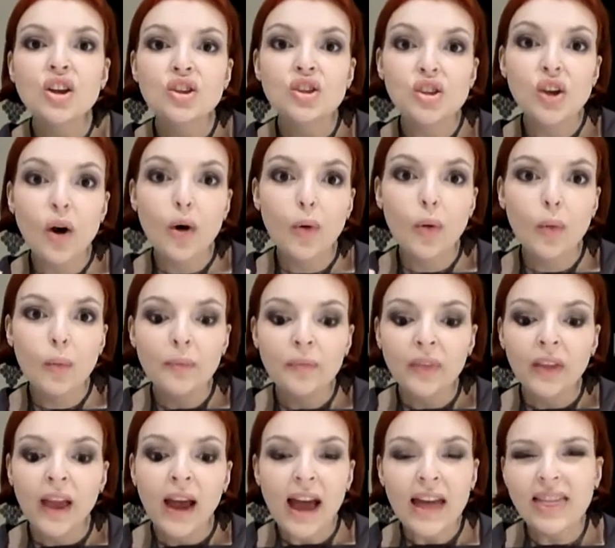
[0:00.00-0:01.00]
So
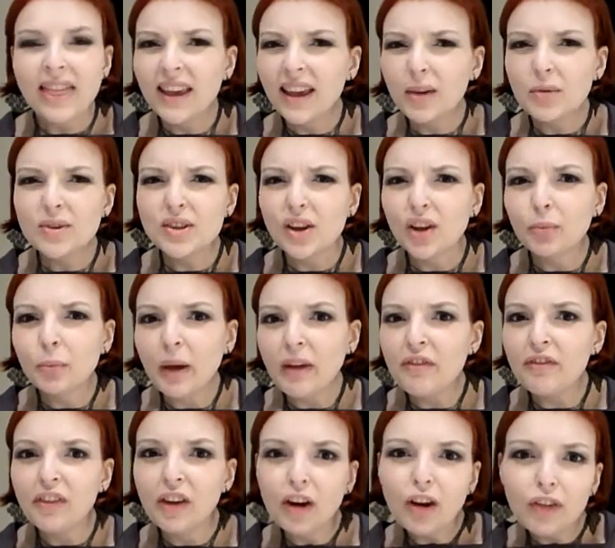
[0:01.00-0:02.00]
I think it was on
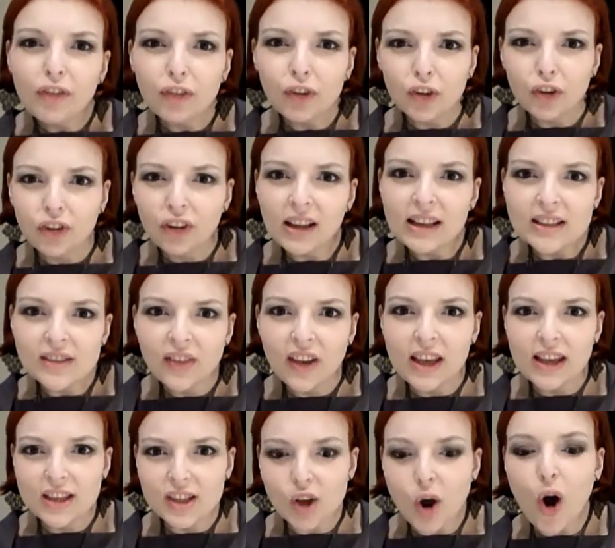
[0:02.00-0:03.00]
my very first Las
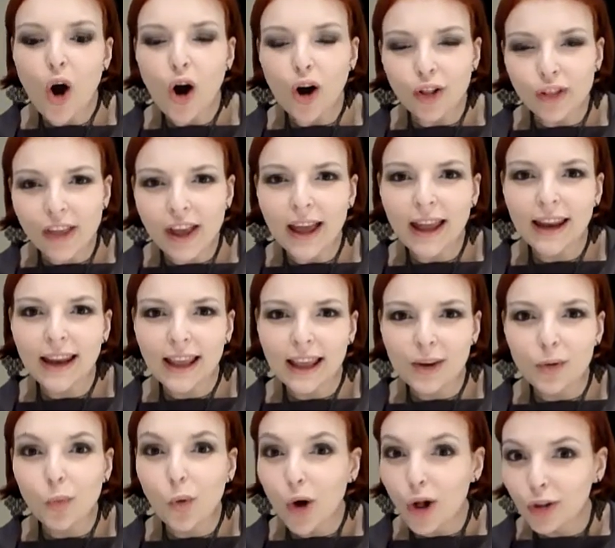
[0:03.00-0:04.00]
Vegas haul that
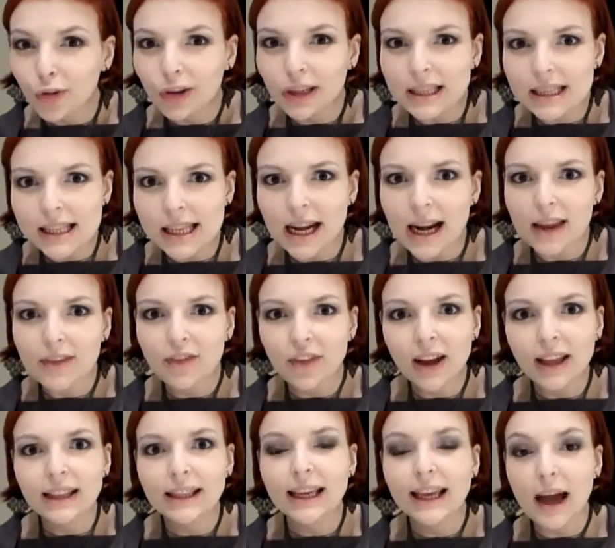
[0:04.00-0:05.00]
in Walgreens that I
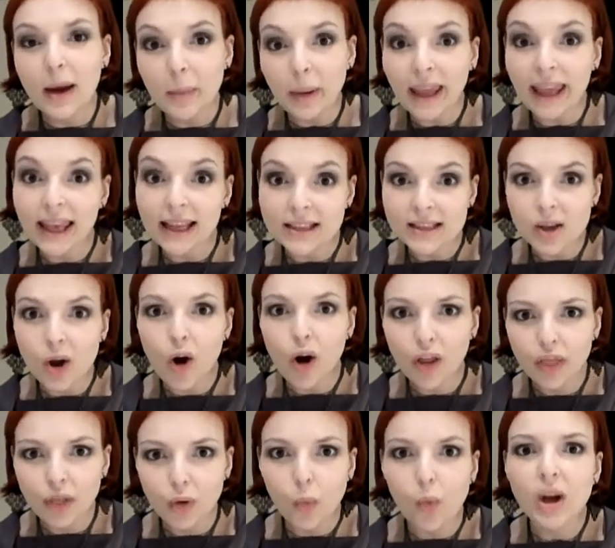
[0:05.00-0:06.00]
finally got my hands
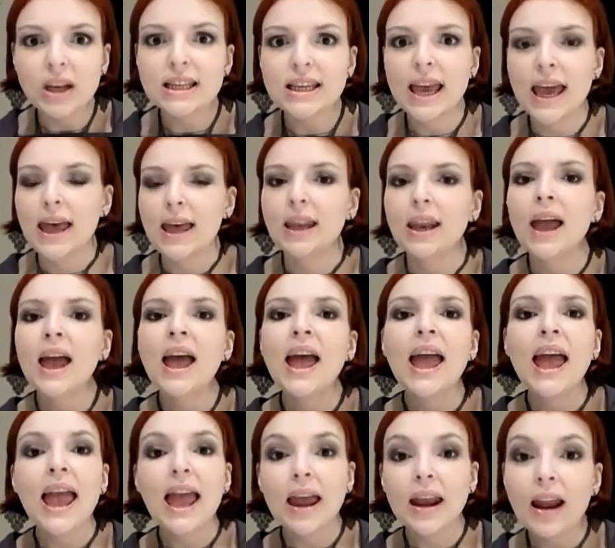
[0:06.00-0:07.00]
on the 110,
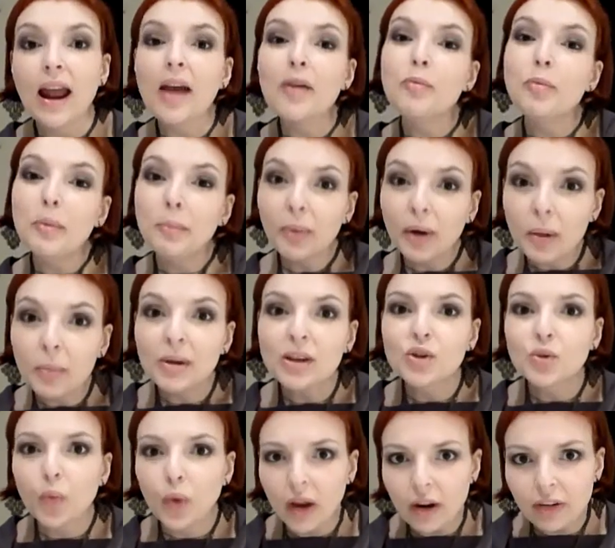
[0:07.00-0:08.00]
and I've been pretty
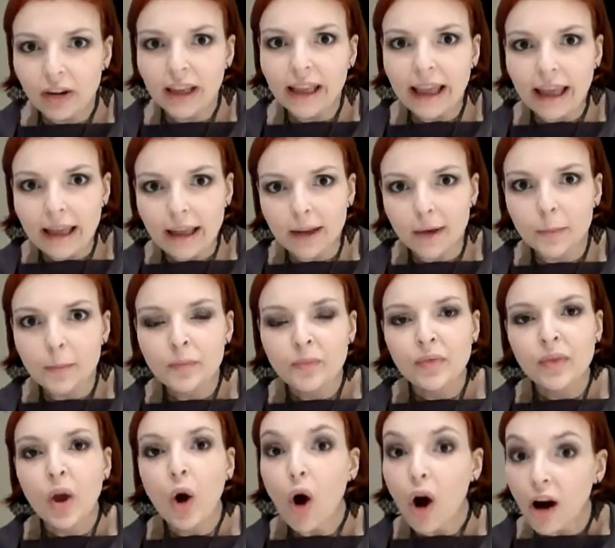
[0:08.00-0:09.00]
much wearing it
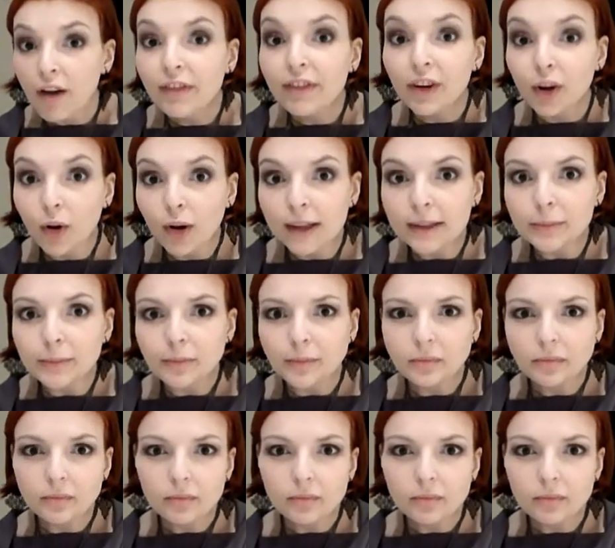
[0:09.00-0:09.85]
off and on